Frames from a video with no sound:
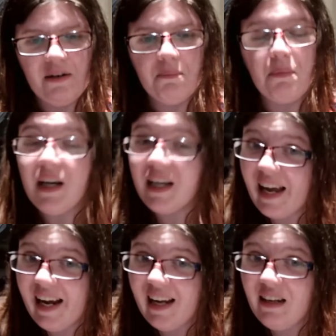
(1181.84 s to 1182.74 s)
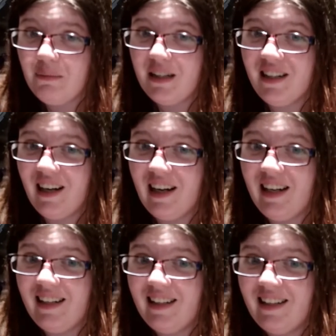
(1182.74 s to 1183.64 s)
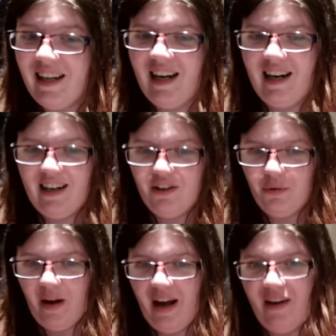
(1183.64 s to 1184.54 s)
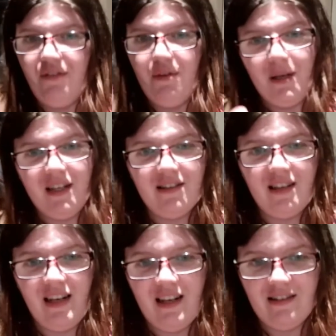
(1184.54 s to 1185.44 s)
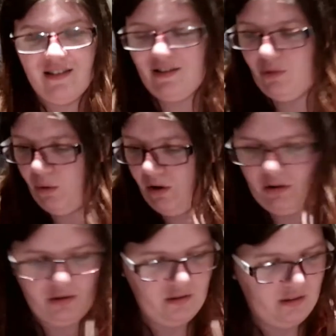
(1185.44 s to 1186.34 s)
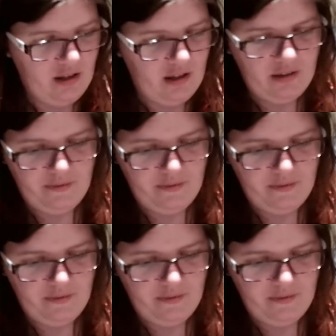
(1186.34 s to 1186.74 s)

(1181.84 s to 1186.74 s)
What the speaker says: but it can be done. And I don't have the biggest hands in the world. Like,